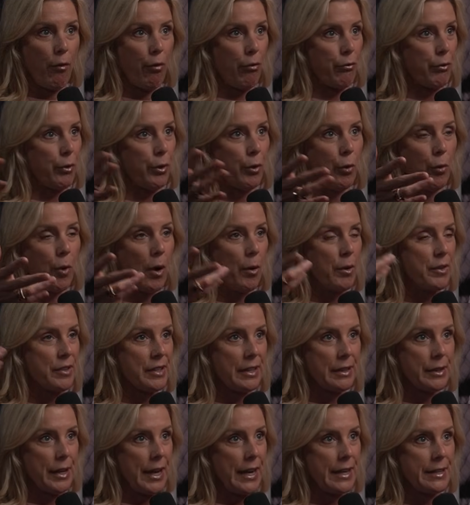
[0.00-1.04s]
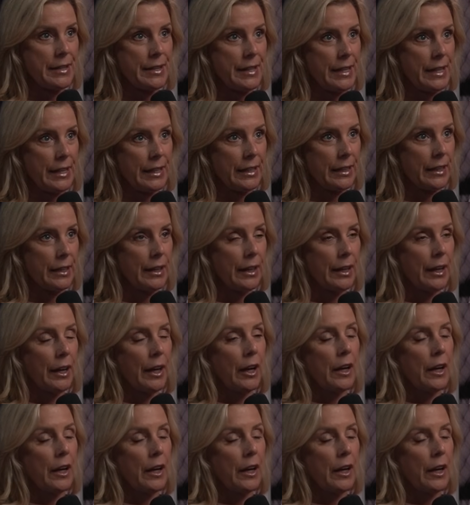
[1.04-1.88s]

through what was it, 18? Yeah.